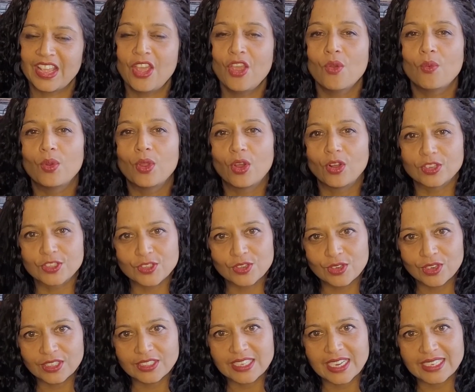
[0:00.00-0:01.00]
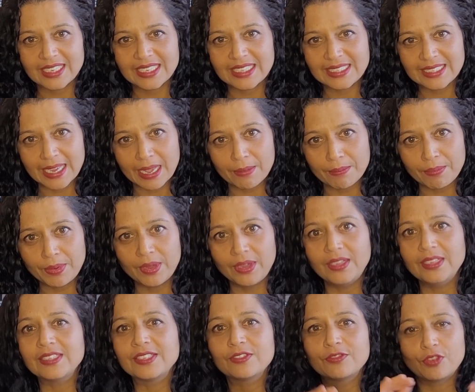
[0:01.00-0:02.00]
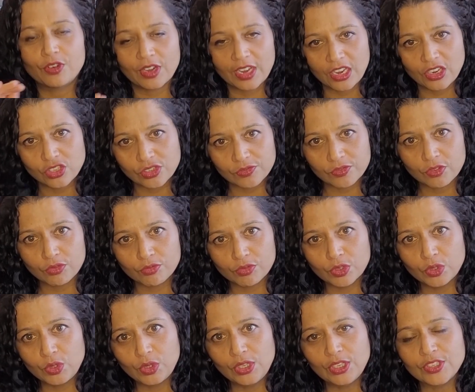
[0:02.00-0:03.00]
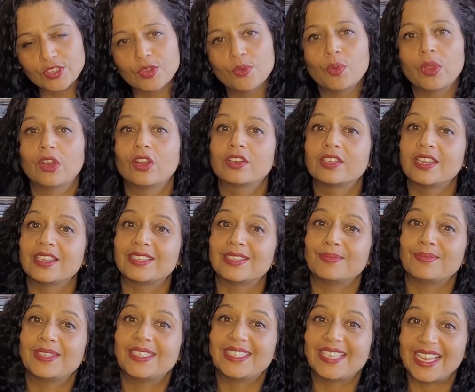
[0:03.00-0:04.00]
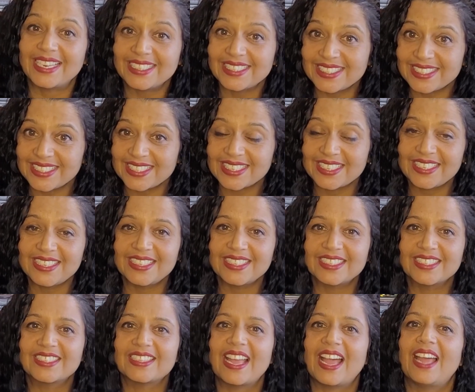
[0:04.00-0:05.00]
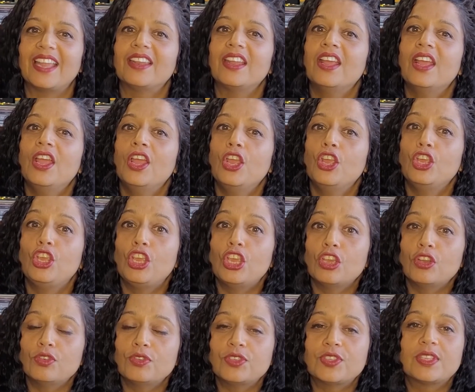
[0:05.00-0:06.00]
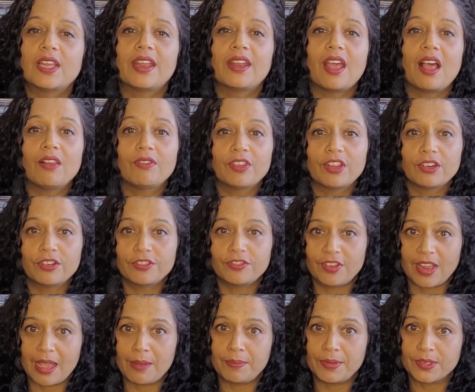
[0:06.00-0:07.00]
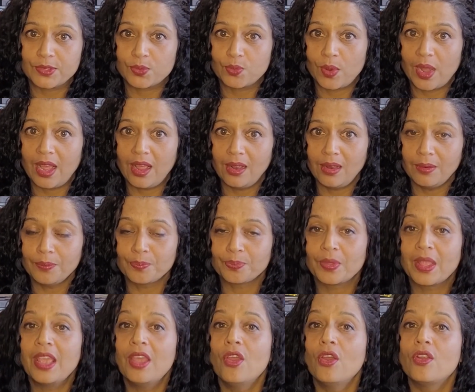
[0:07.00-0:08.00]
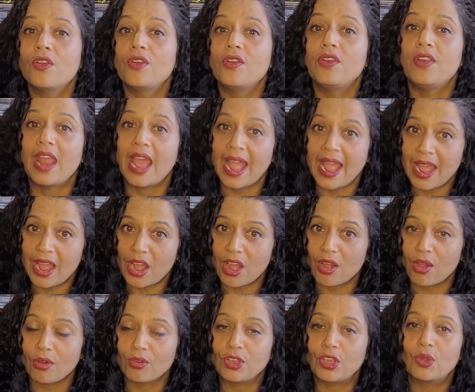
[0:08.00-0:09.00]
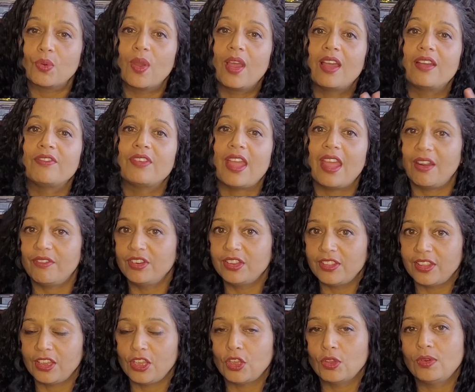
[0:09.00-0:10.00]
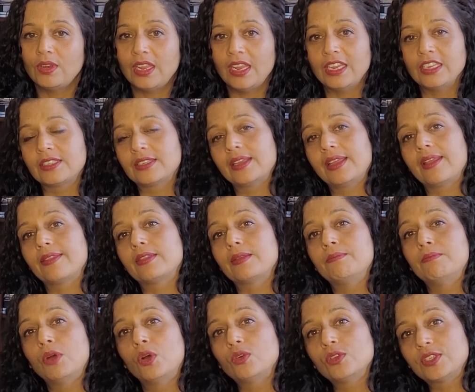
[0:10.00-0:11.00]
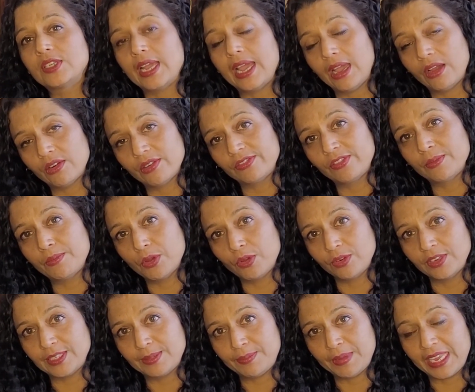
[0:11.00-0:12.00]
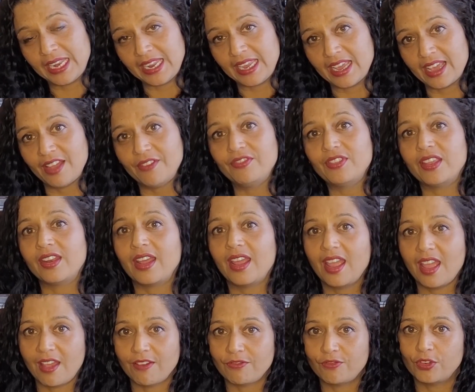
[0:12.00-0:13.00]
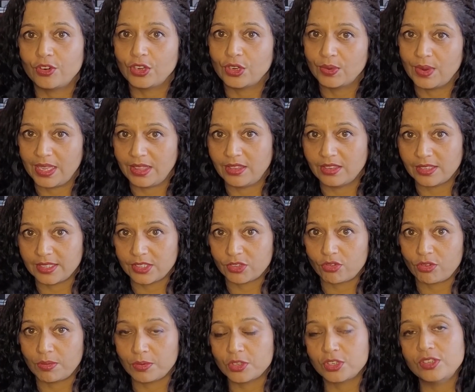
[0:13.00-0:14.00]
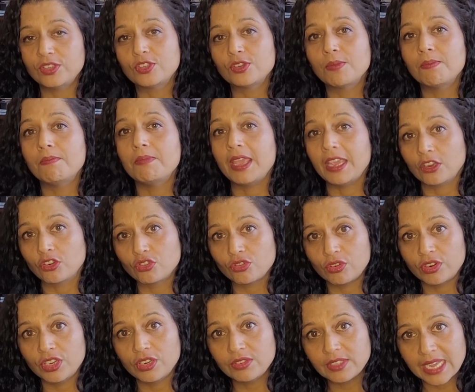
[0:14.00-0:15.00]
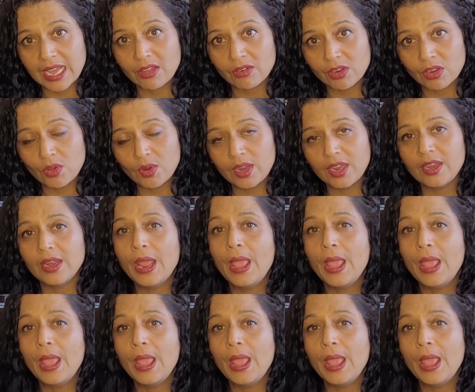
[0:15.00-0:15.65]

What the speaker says: We also looked at examples for each of the rules. We looked at some sentences that use that alveolar flap as well. Now you have everything you need to get the most out of the bonus PDF that I have for you in the description. So make sure you download it.